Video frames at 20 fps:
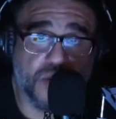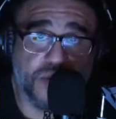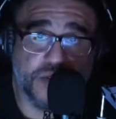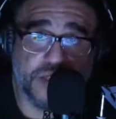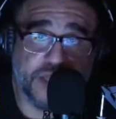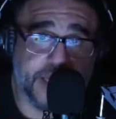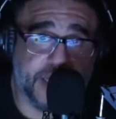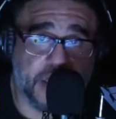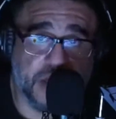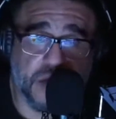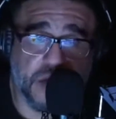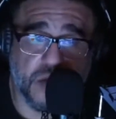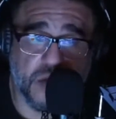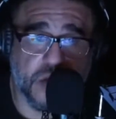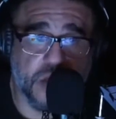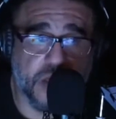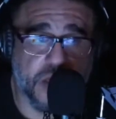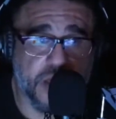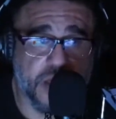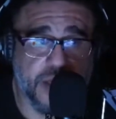
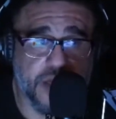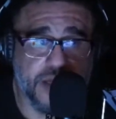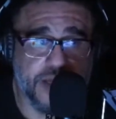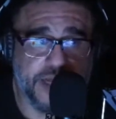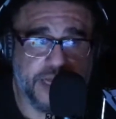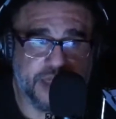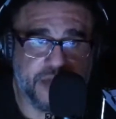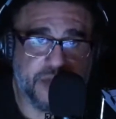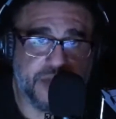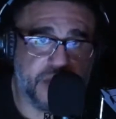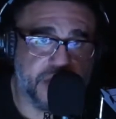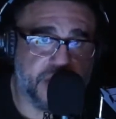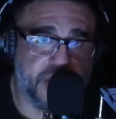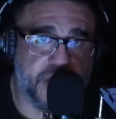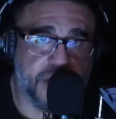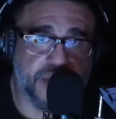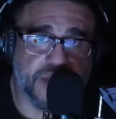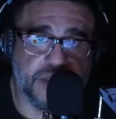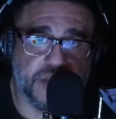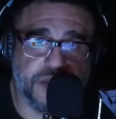That's what the show
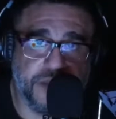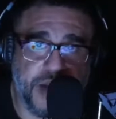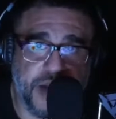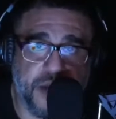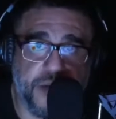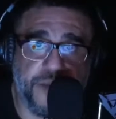is about.